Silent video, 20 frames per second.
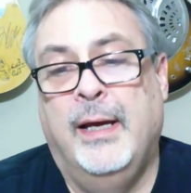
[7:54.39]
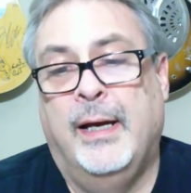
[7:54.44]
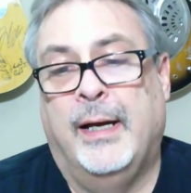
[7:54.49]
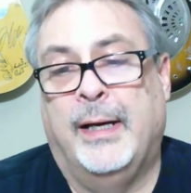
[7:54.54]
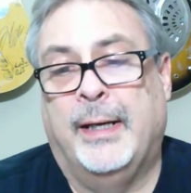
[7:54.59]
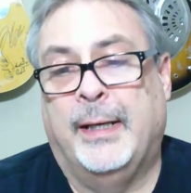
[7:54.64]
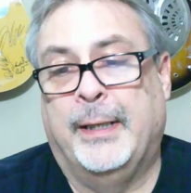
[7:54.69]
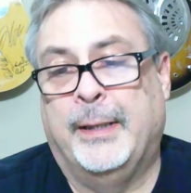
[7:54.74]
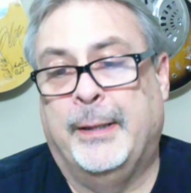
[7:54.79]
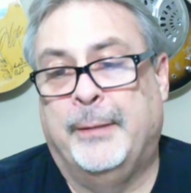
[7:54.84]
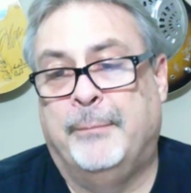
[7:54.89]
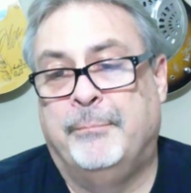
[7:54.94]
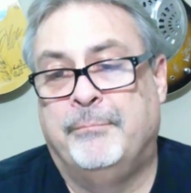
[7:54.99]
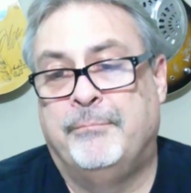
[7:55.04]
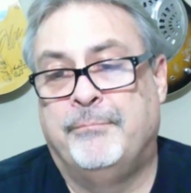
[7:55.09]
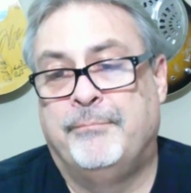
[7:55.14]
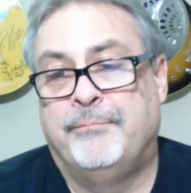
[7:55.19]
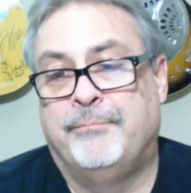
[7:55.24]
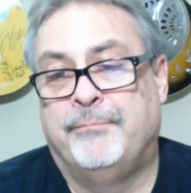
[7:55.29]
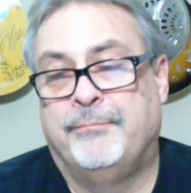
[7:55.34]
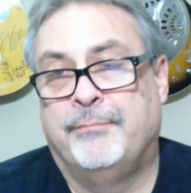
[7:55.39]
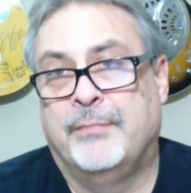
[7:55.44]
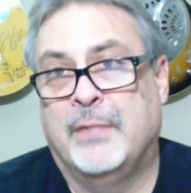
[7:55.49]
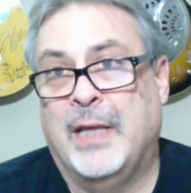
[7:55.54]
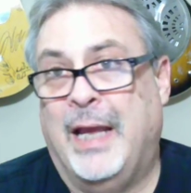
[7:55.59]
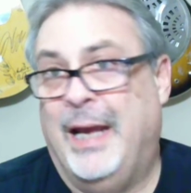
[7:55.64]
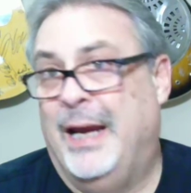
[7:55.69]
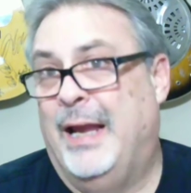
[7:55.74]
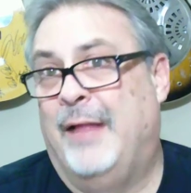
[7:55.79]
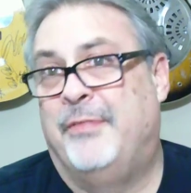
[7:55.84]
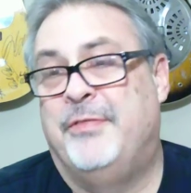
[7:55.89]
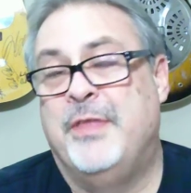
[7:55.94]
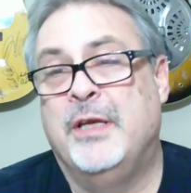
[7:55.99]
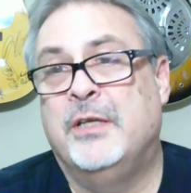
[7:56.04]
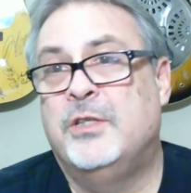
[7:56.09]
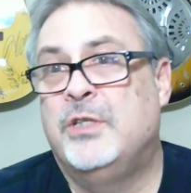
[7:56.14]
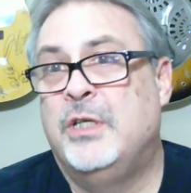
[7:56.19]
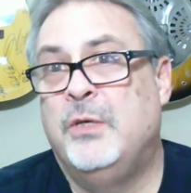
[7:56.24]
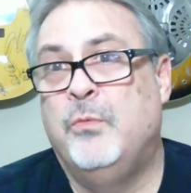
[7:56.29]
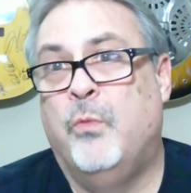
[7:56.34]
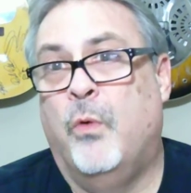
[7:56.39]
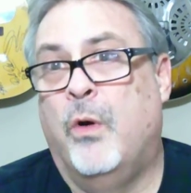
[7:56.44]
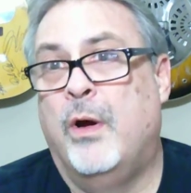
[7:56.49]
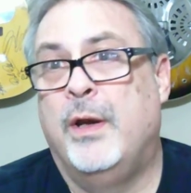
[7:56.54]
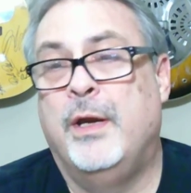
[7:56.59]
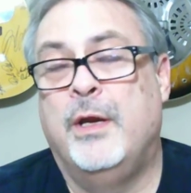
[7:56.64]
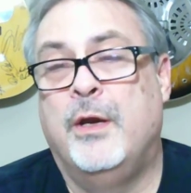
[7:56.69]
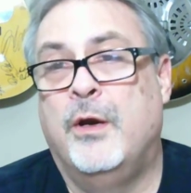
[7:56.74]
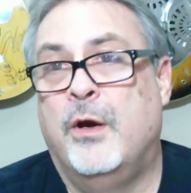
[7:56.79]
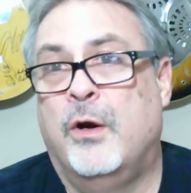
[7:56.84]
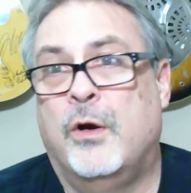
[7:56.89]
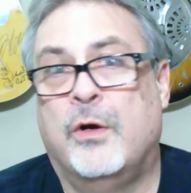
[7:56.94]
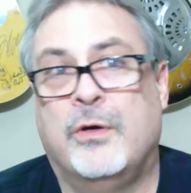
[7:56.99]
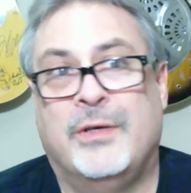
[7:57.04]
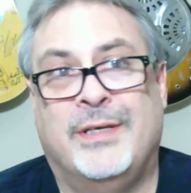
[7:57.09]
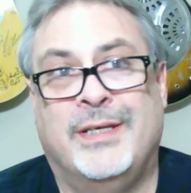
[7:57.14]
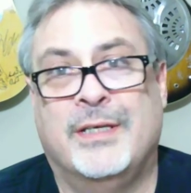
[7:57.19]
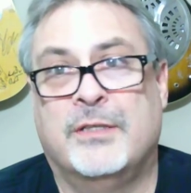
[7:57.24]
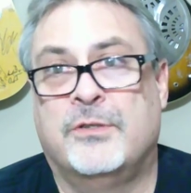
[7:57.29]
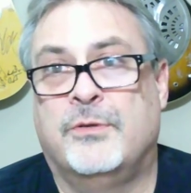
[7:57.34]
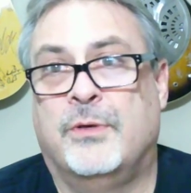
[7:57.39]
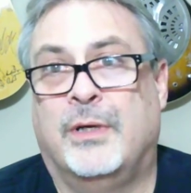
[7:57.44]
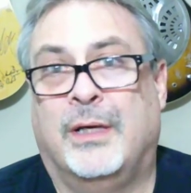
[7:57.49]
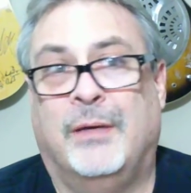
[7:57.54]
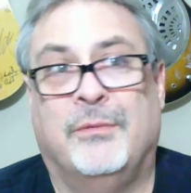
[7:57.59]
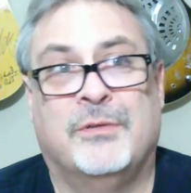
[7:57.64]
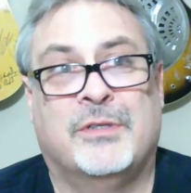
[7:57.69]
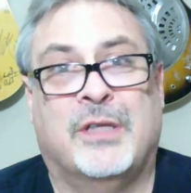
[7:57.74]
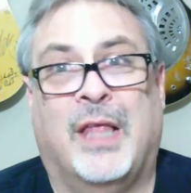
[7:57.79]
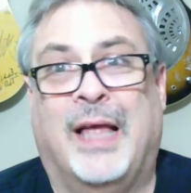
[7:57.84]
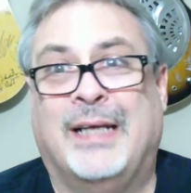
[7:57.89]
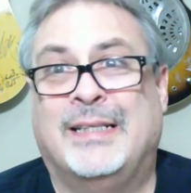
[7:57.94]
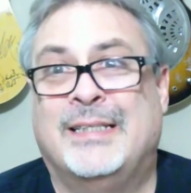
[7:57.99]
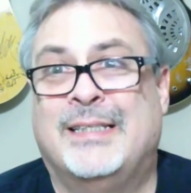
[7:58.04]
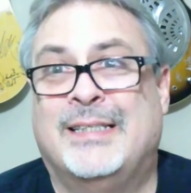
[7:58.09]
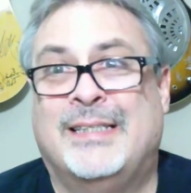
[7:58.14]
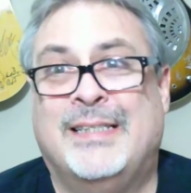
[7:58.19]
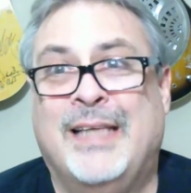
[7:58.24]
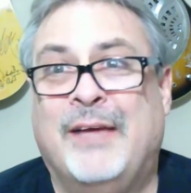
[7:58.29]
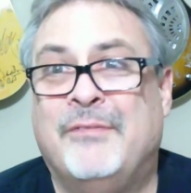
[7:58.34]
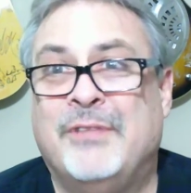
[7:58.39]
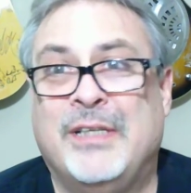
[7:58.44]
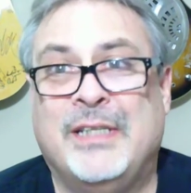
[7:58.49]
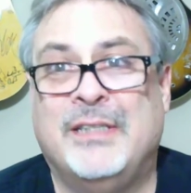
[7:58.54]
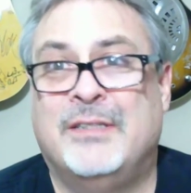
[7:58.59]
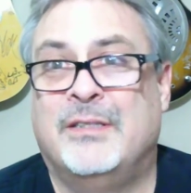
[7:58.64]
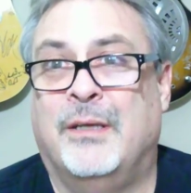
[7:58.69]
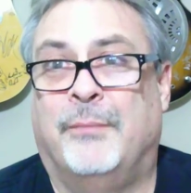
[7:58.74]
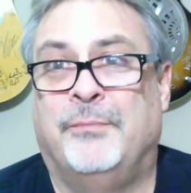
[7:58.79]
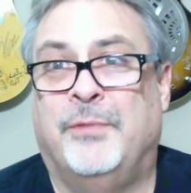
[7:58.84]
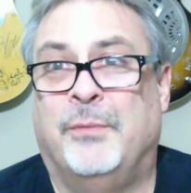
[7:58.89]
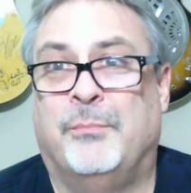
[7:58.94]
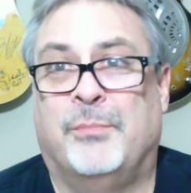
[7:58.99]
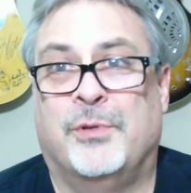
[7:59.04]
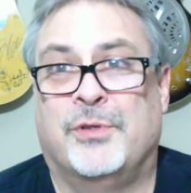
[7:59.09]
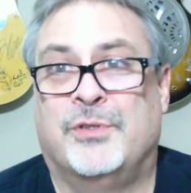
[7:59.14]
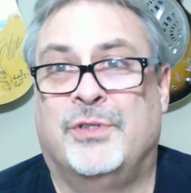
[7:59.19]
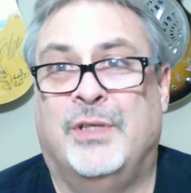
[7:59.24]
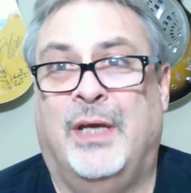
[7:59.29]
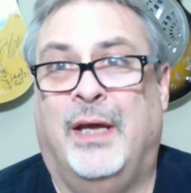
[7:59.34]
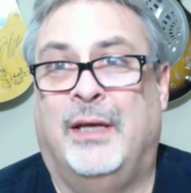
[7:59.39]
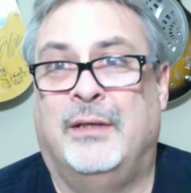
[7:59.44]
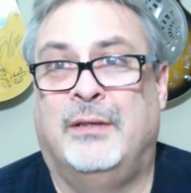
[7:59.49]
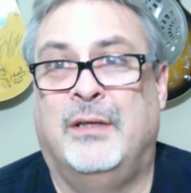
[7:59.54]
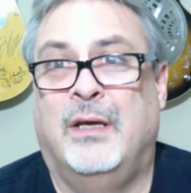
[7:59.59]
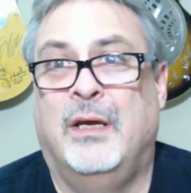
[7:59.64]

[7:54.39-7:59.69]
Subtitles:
And I think she won in her district. It was like 70-something%.